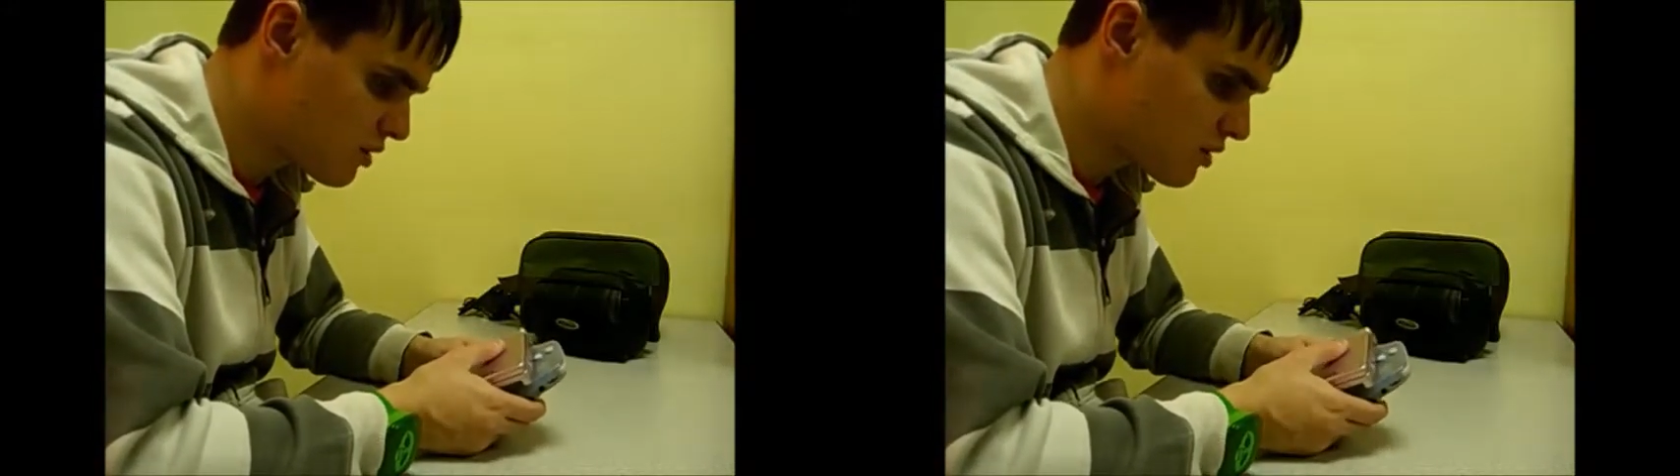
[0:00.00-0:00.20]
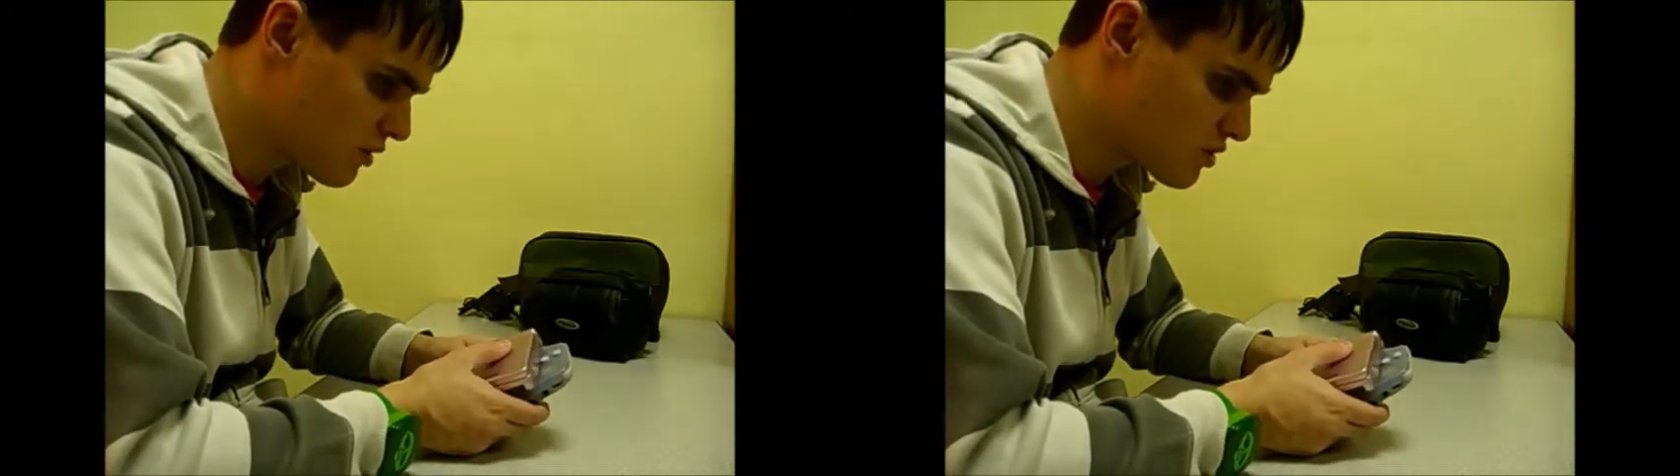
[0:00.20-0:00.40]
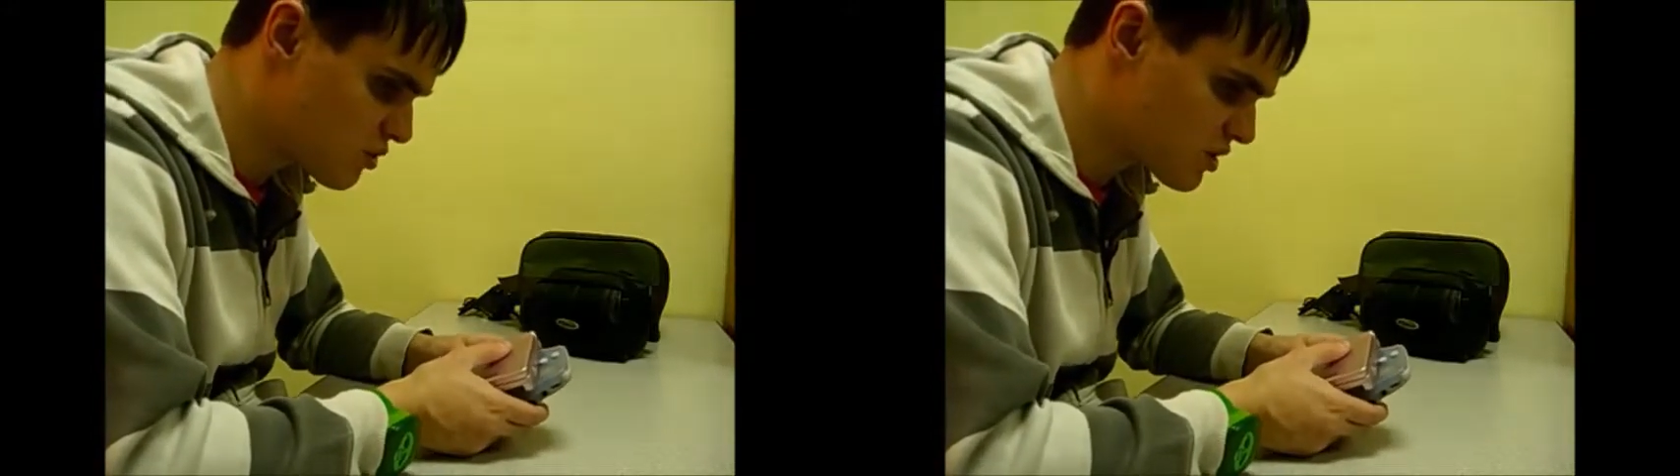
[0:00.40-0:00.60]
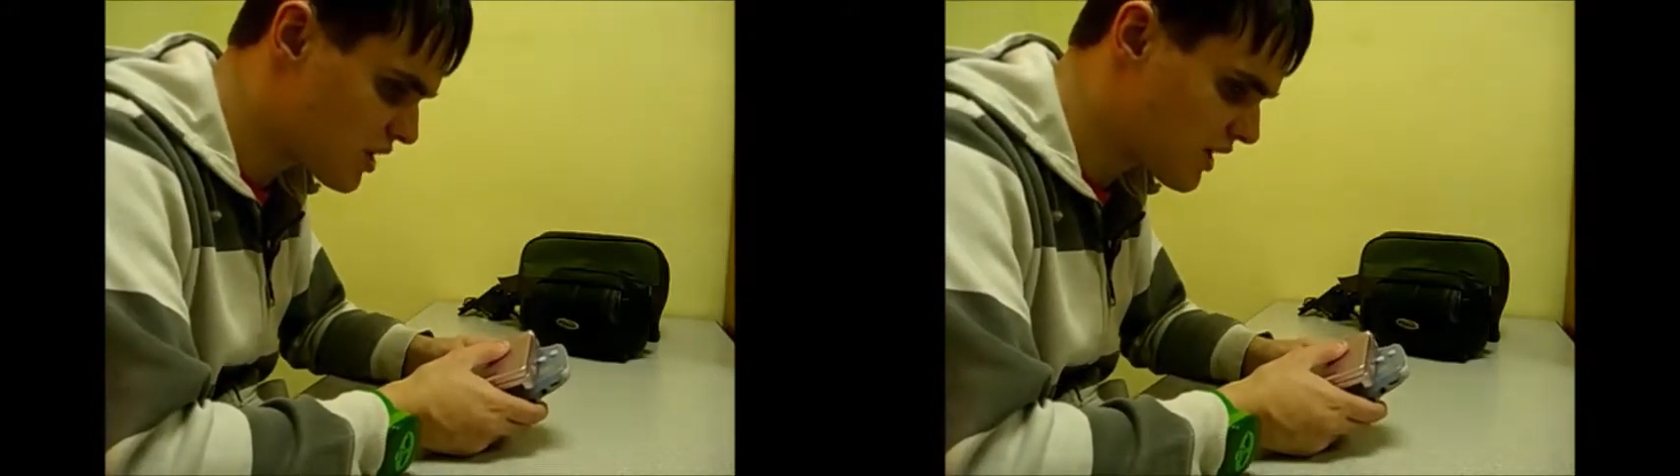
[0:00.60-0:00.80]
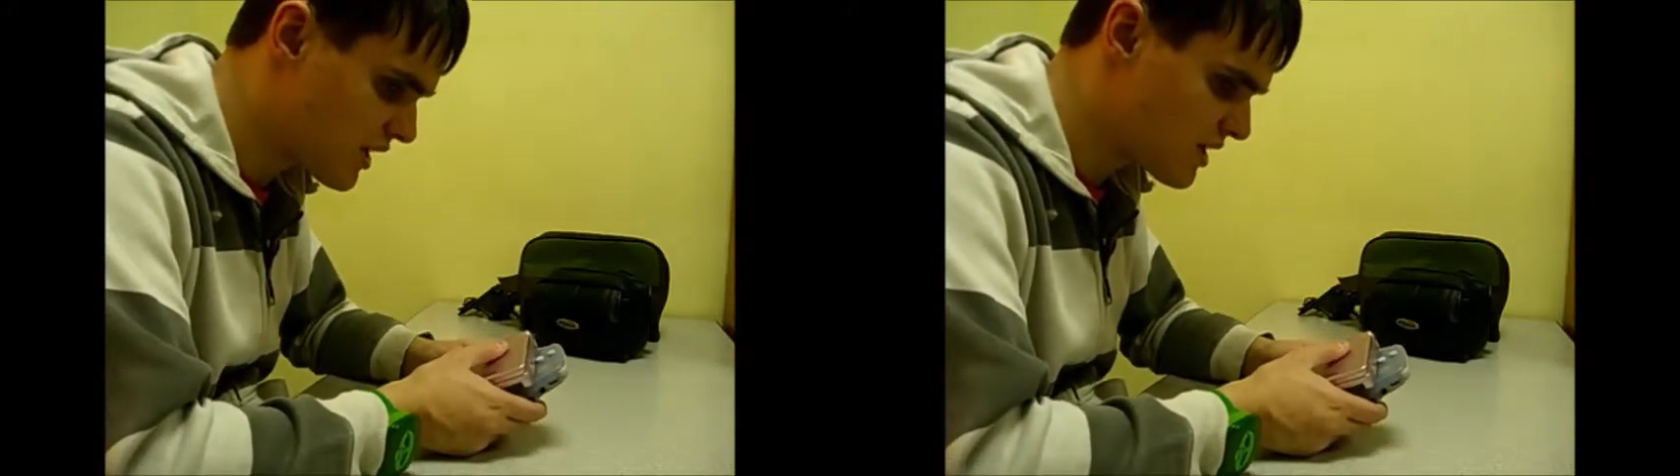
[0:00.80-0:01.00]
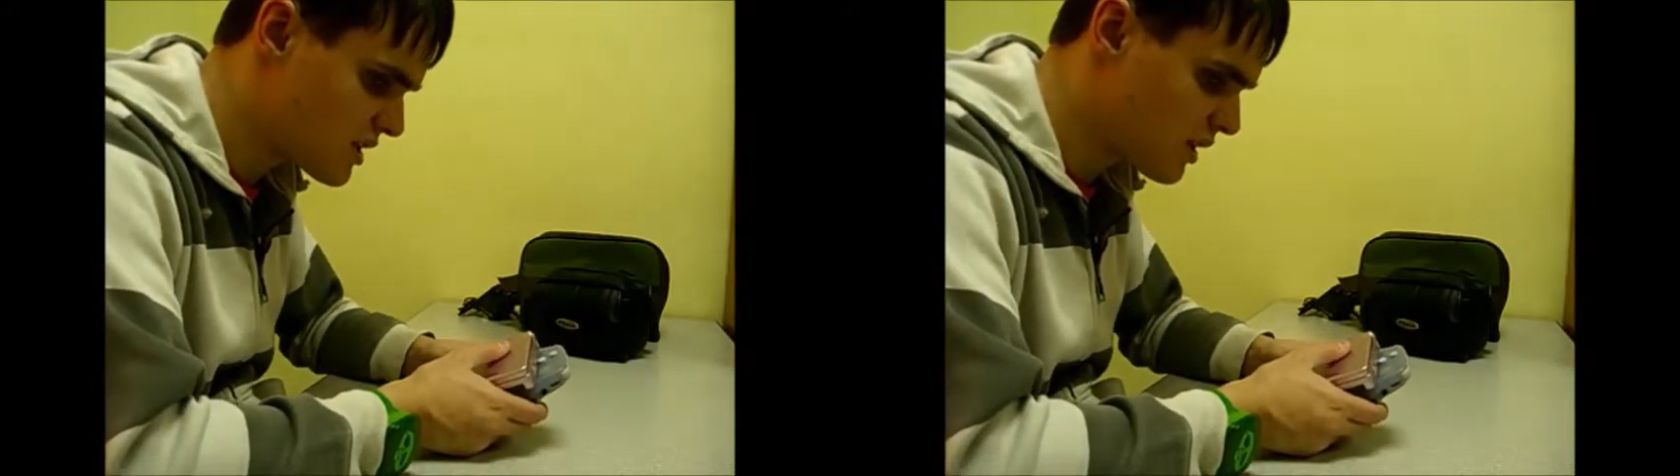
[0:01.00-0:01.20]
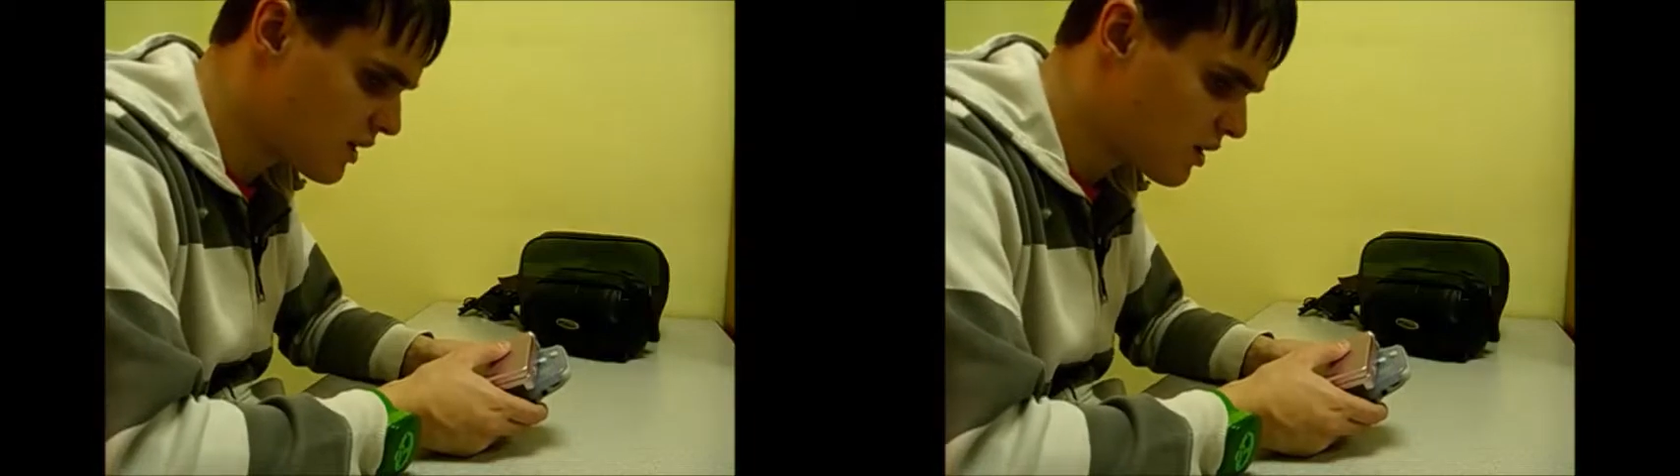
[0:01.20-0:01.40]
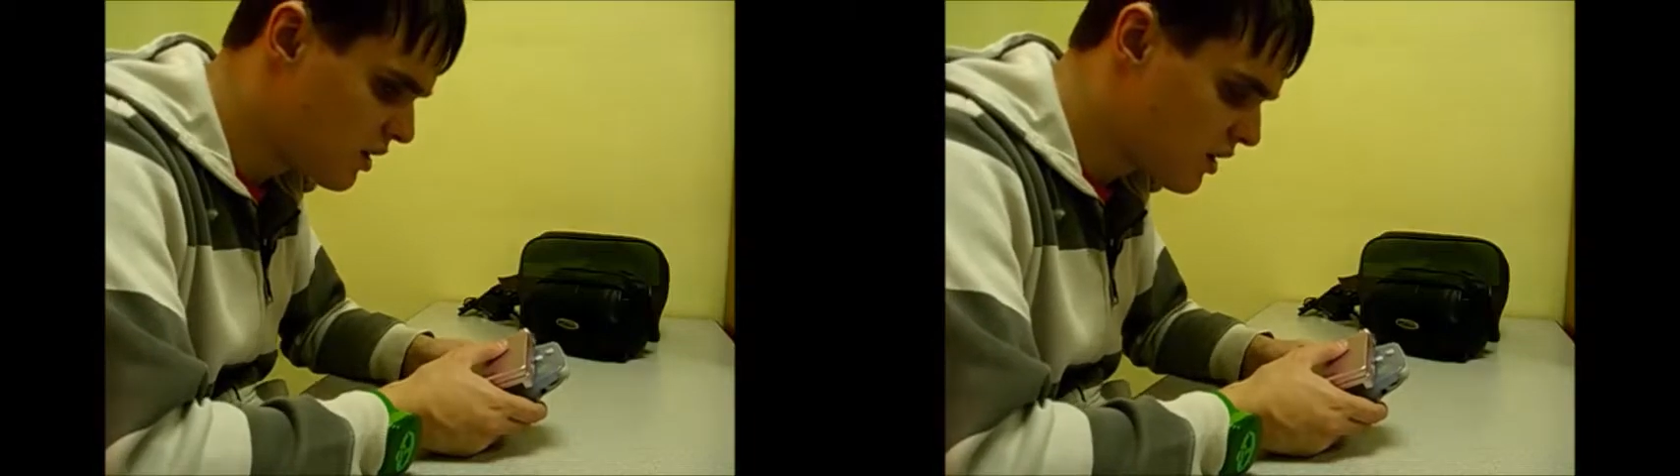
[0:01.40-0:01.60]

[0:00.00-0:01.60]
consoles like this, like